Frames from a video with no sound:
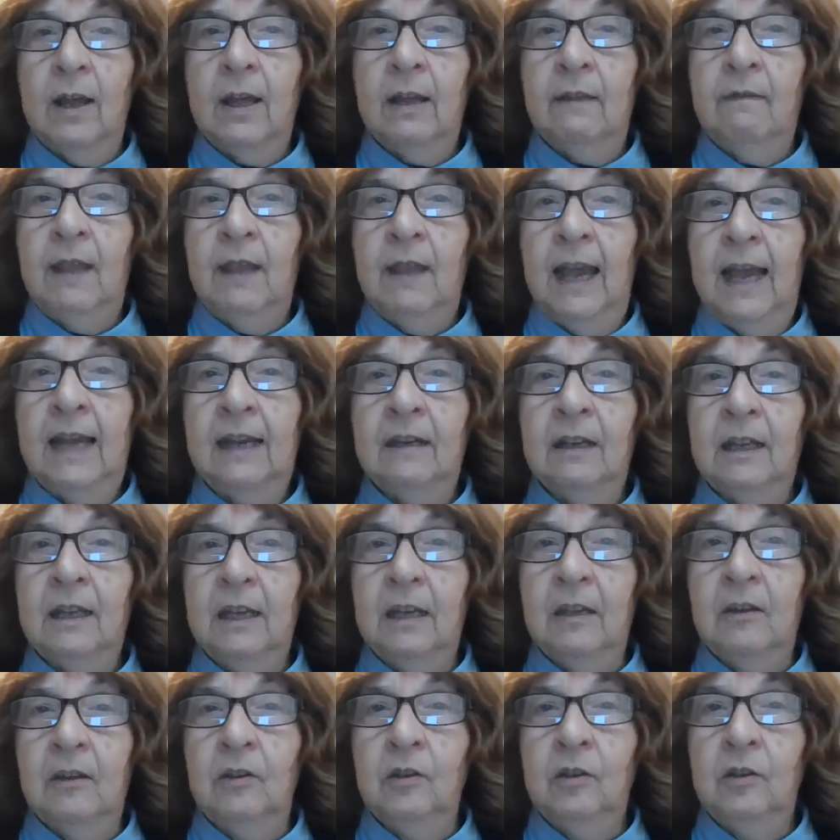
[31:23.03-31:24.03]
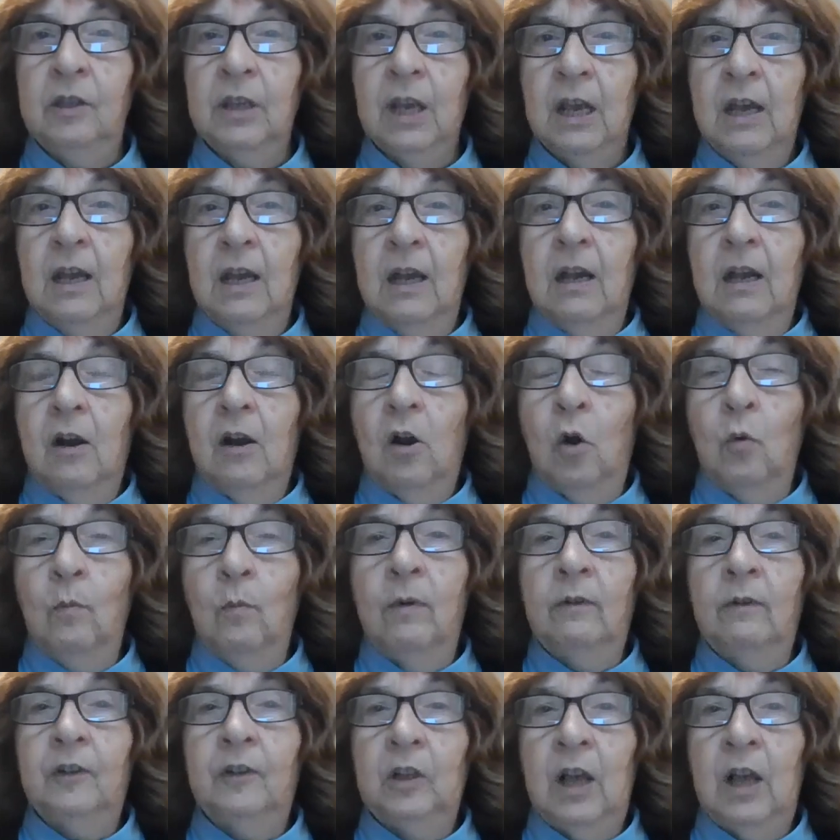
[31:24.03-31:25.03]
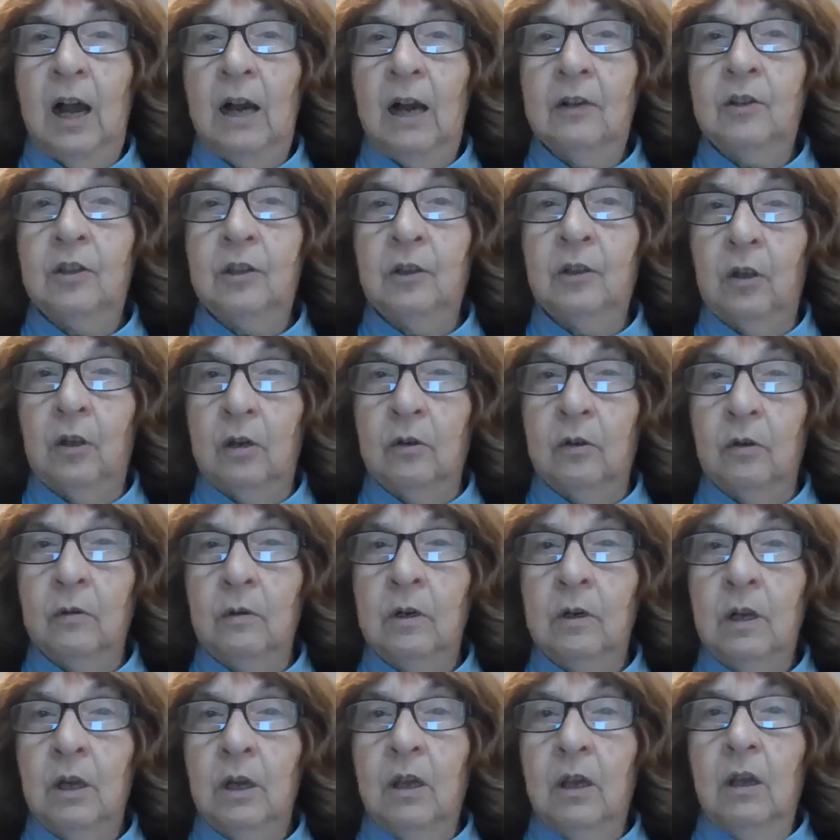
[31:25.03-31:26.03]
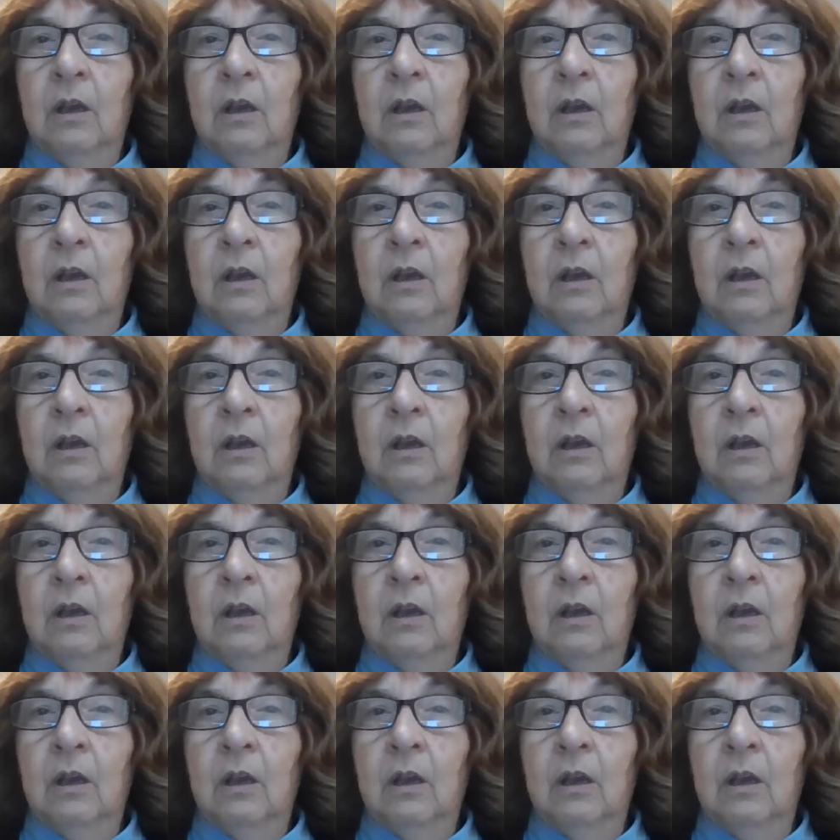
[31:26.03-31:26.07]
and that is omaveloxolone,